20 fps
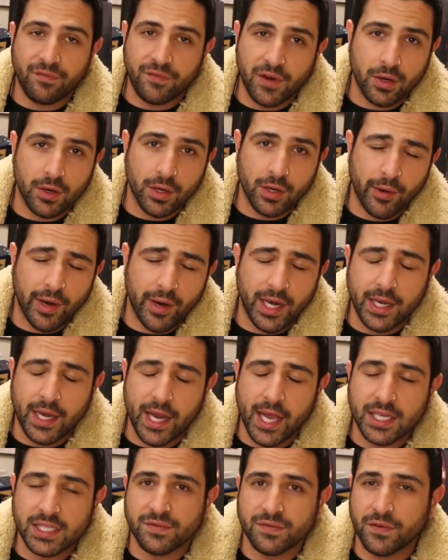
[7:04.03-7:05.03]
fear and greed
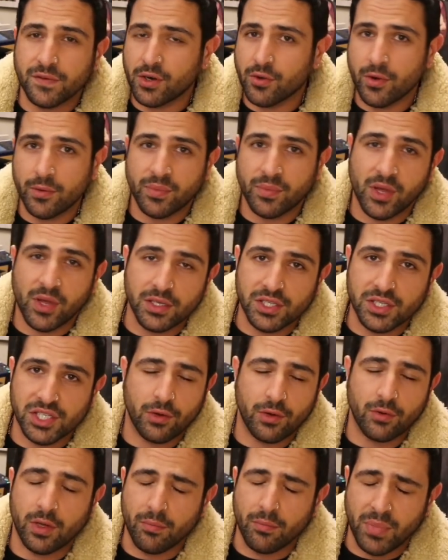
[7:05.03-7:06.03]
index for crypto in
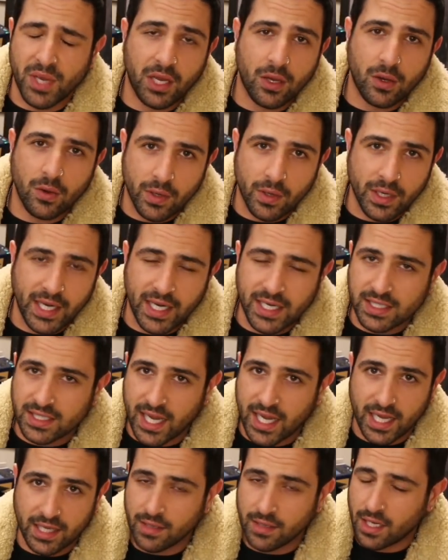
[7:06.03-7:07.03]
general and Bitcoin is
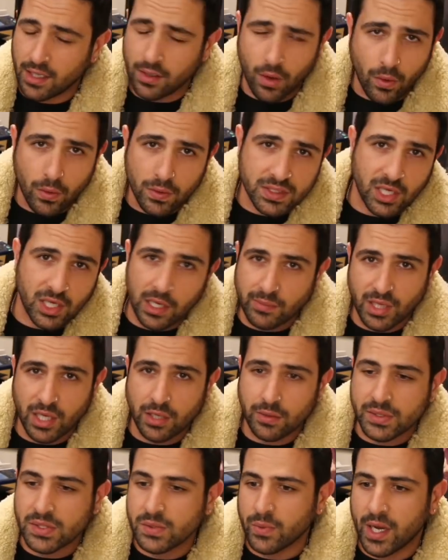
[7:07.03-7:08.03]
at an all-time
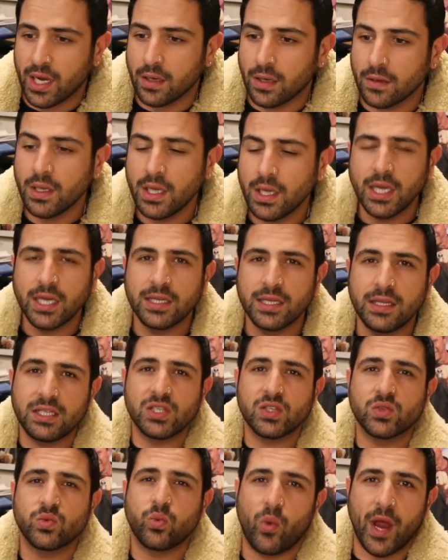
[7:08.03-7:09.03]
low as well.
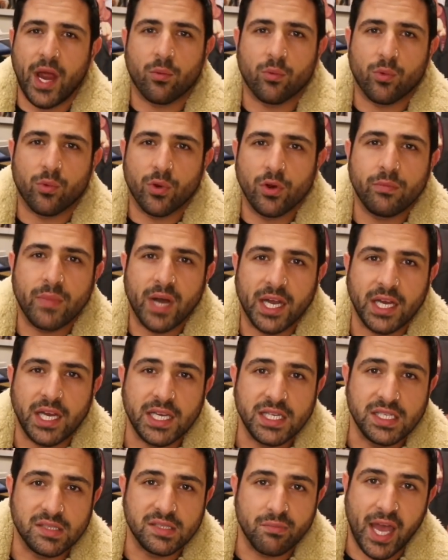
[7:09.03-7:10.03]
This is where real money
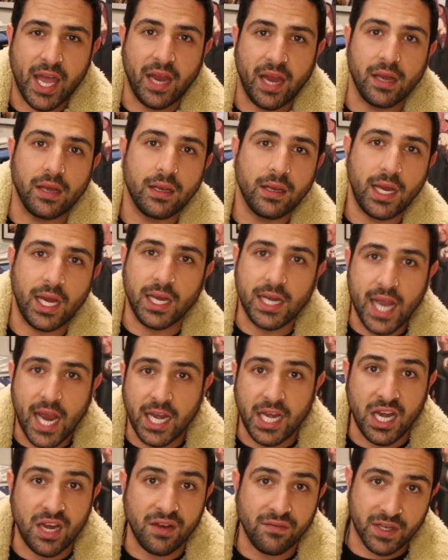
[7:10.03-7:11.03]
is made in
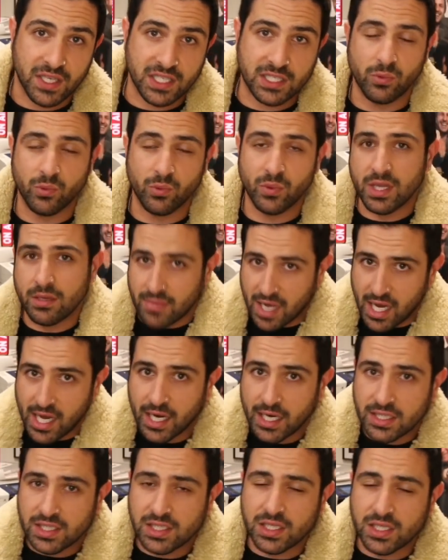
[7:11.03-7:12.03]
any investment. When the
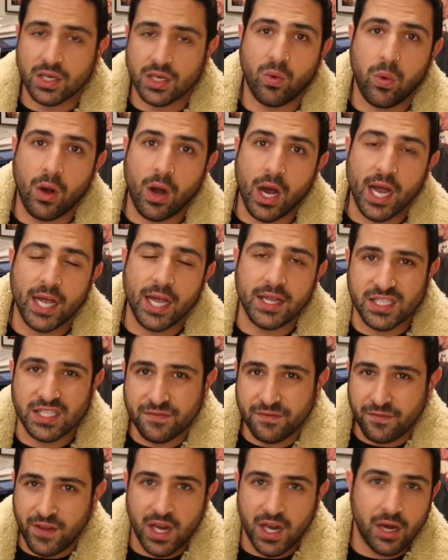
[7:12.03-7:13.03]
markets are quiet, there's
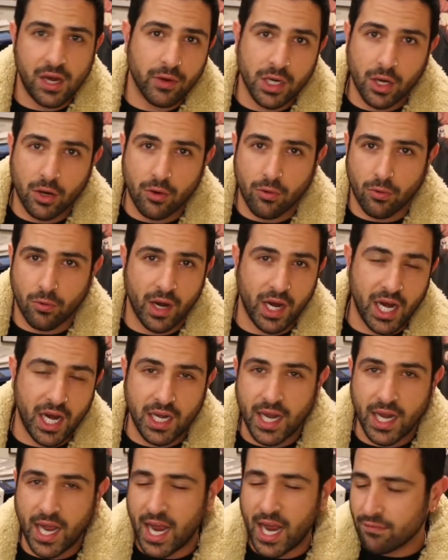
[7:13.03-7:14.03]
fear and
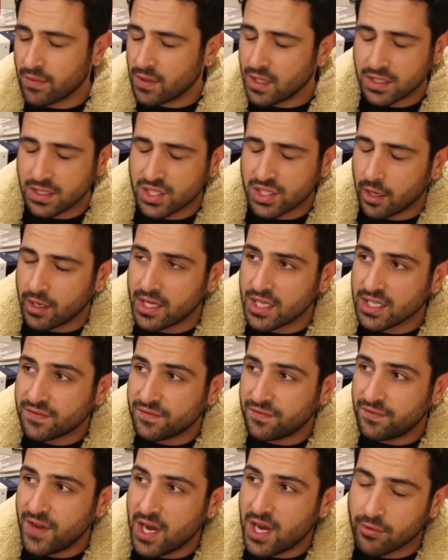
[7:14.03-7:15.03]
greed. There's
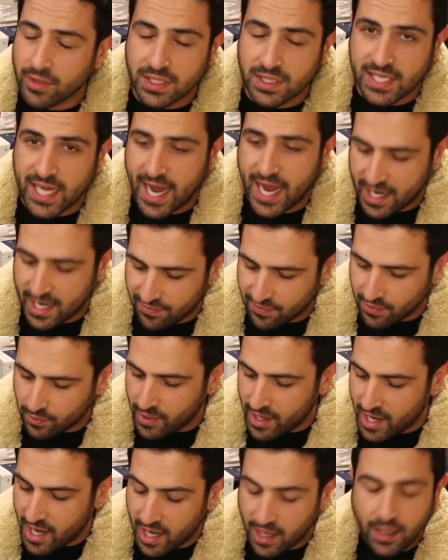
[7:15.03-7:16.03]
fear and doubt
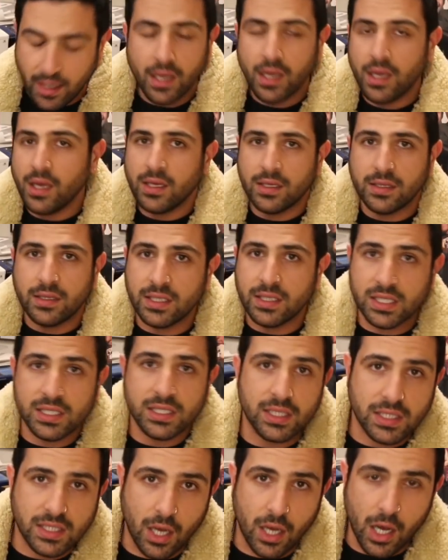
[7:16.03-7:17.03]
everywhere. This
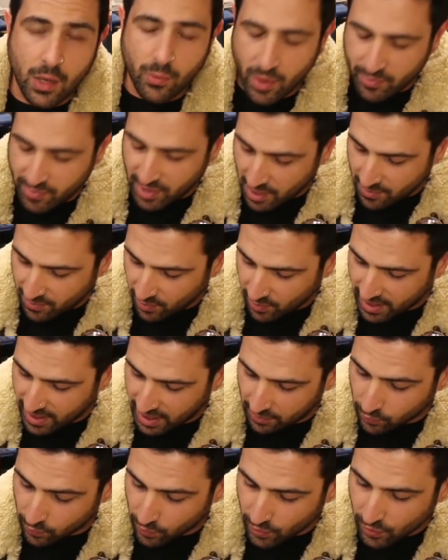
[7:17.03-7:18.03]
is the time where people
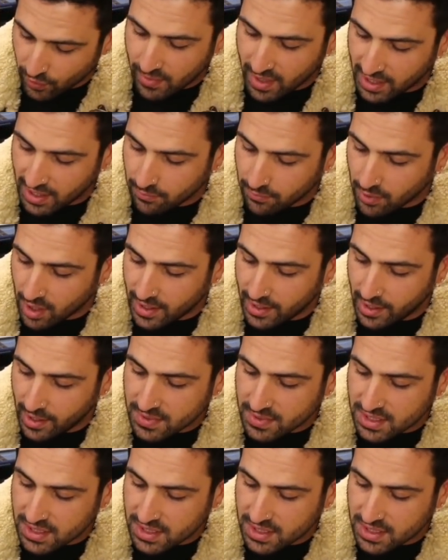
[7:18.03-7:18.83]
make real money right now. I'm